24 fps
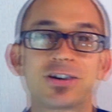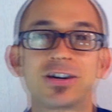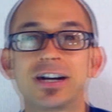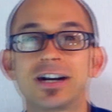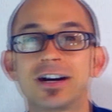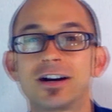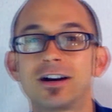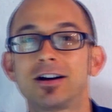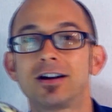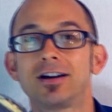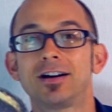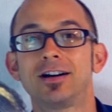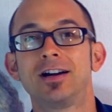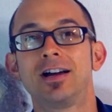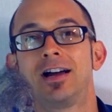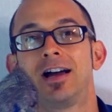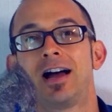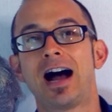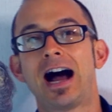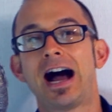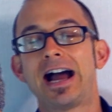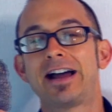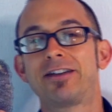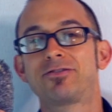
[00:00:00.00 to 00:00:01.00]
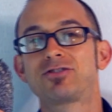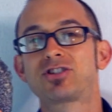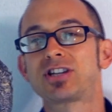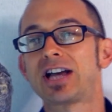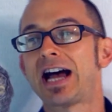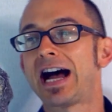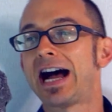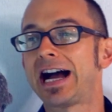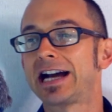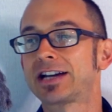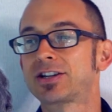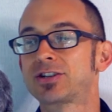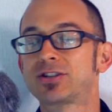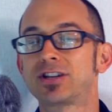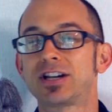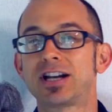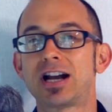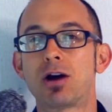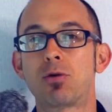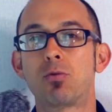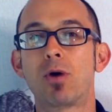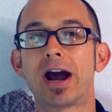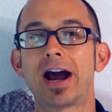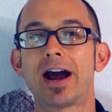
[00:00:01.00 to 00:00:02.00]
here, I have socks that I
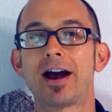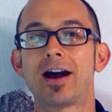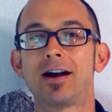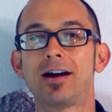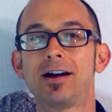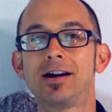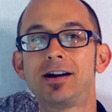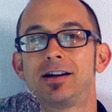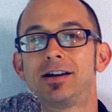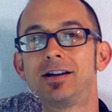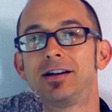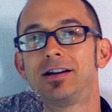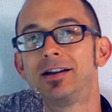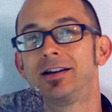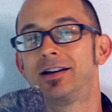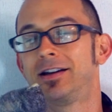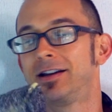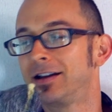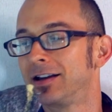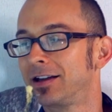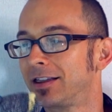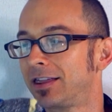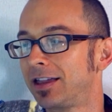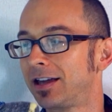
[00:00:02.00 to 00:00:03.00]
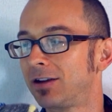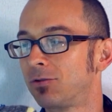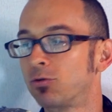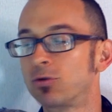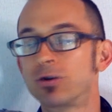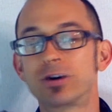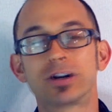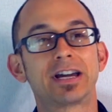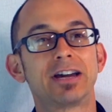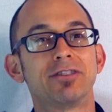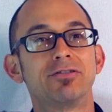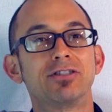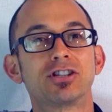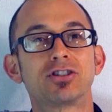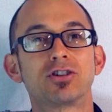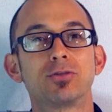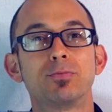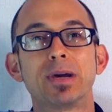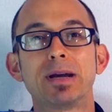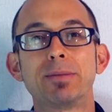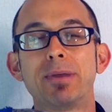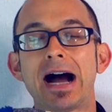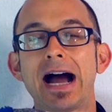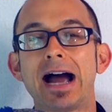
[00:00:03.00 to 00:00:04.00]
wear that were given to
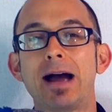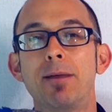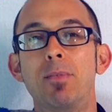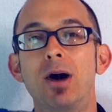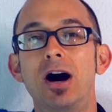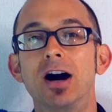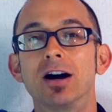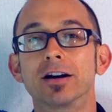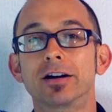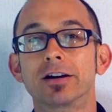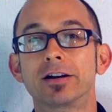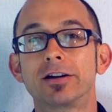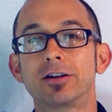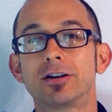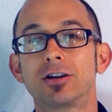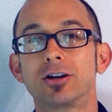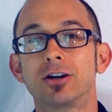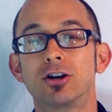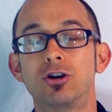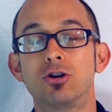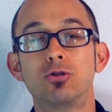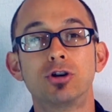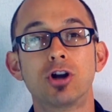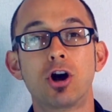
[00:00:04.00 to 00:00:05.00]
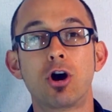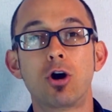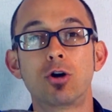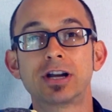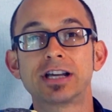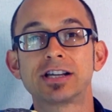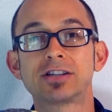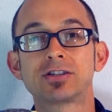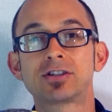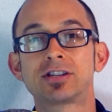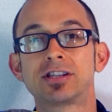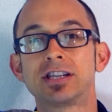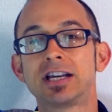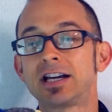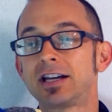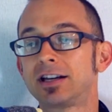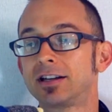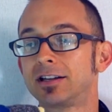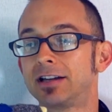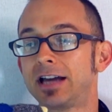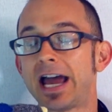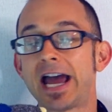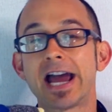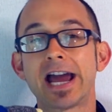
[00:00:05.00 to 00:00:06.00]
me by a monk who noticed
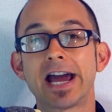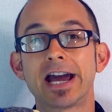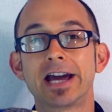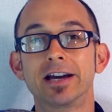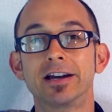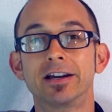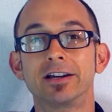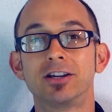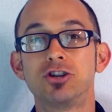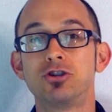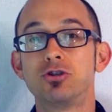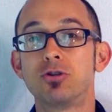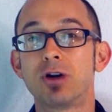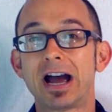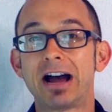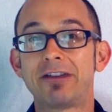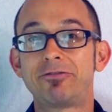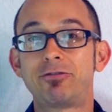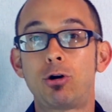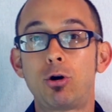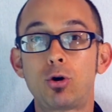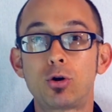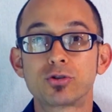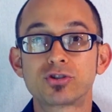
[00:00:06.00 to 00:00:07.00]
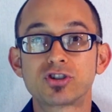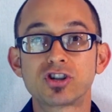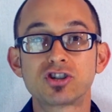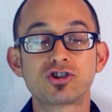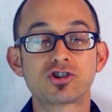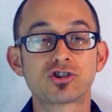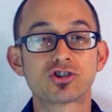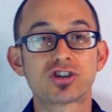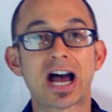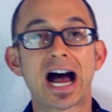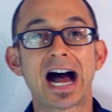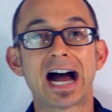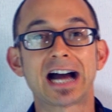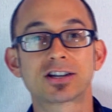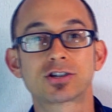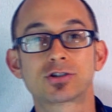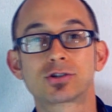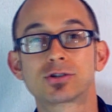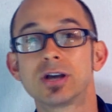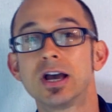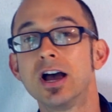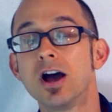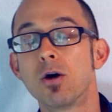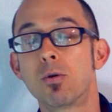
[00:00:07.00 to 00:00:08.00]
that, hey, you have holes in your
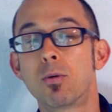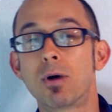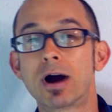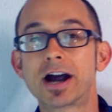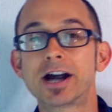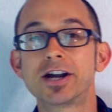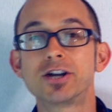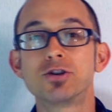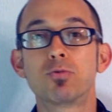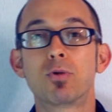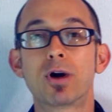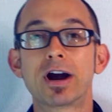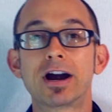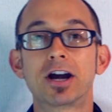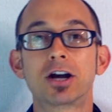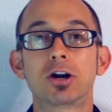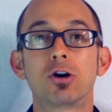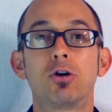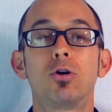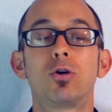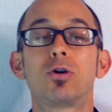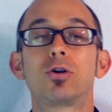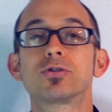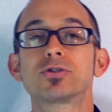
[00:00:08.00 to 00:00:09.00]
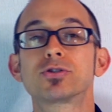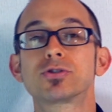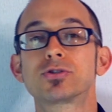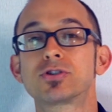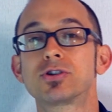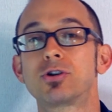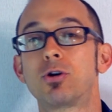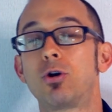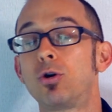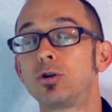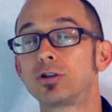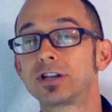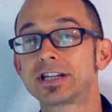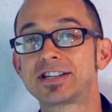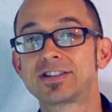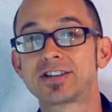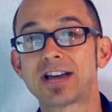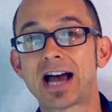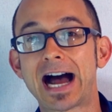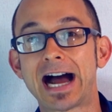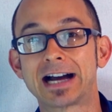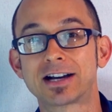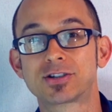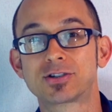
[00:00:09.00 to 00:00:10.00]
socks. Why are you wearing holy
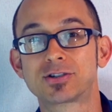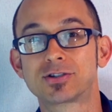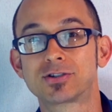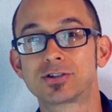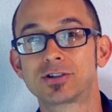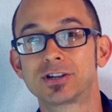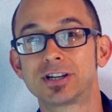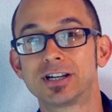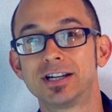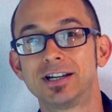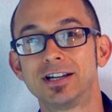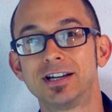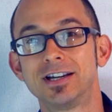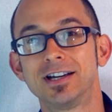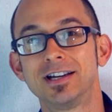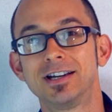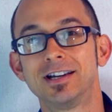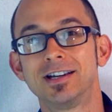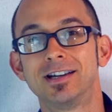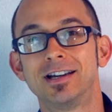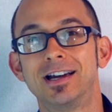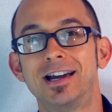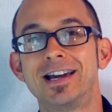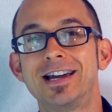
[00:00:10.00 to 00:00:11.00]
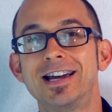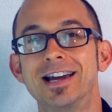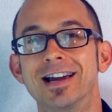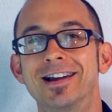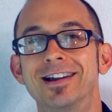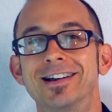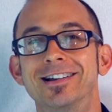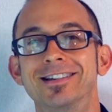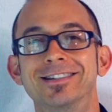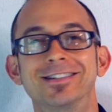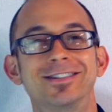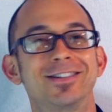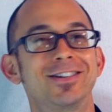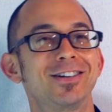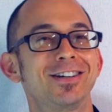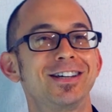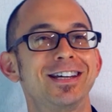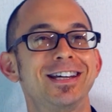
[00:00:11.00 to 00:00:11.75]
socks? And